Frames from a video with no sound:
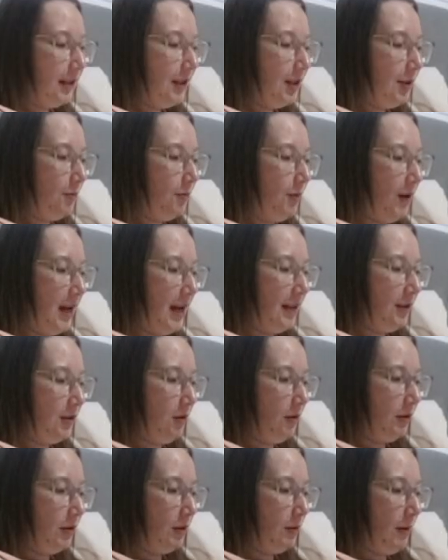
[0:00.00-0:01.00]
It's weird
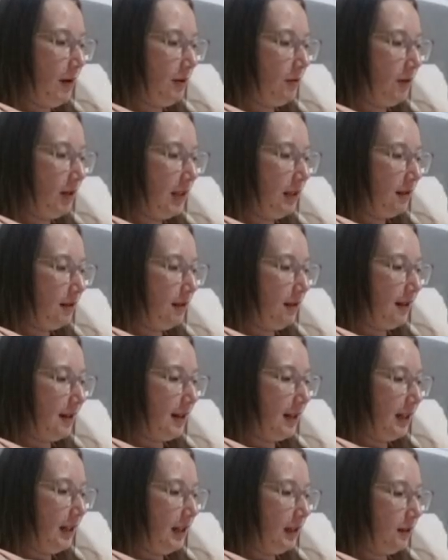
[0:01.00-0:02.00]
going to bed when it's
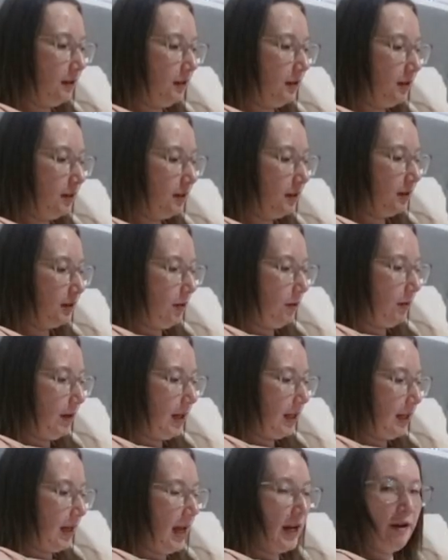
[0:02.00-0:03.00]
light. So
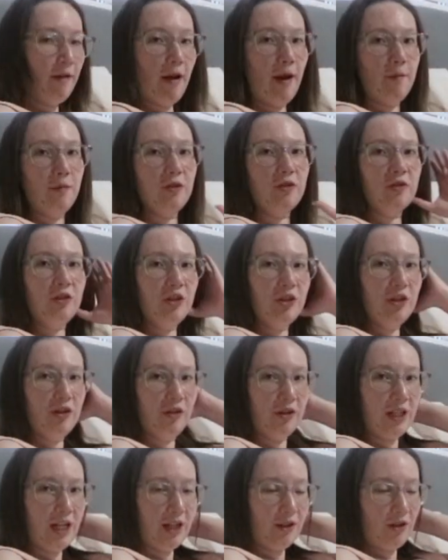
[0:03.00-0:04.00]
weird. Anyway, I'm just going to chill
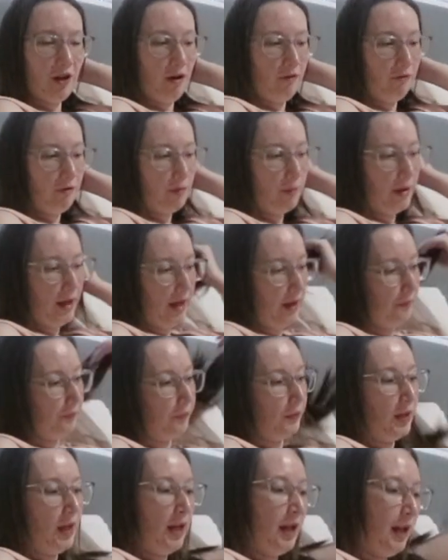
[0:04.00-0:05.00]
on TikTok for a bit
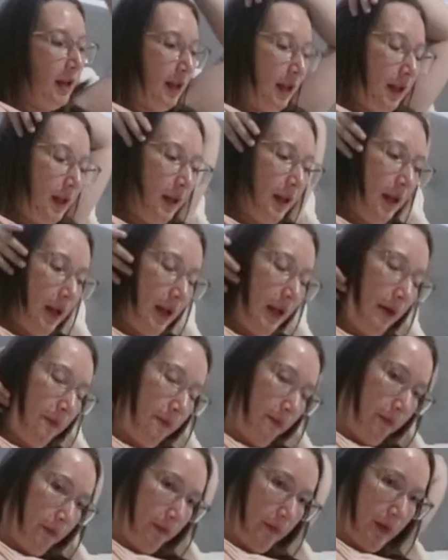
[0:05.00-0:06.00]

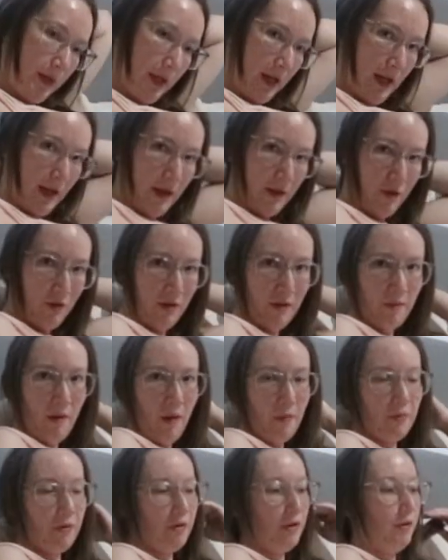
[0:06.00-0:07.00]
um, and drink my
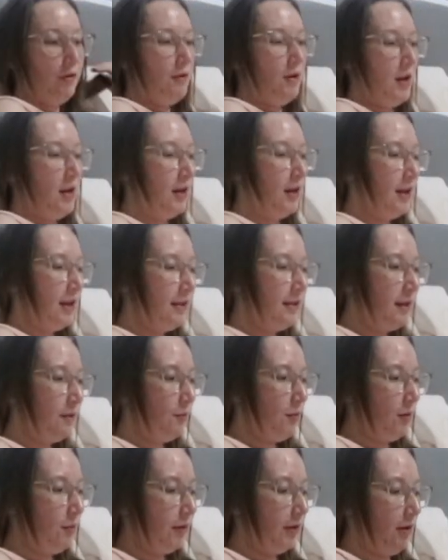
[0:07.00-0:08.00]
brew and
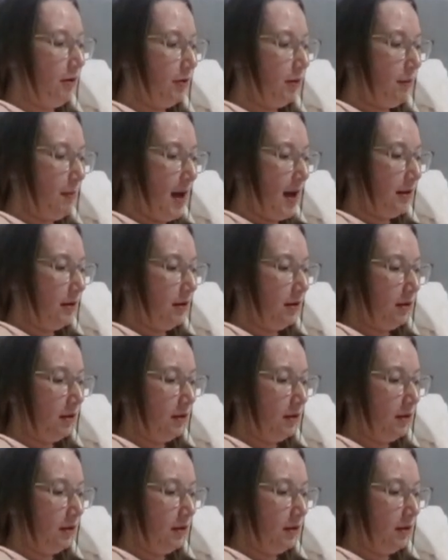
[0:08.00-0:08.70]
then probably go to bed.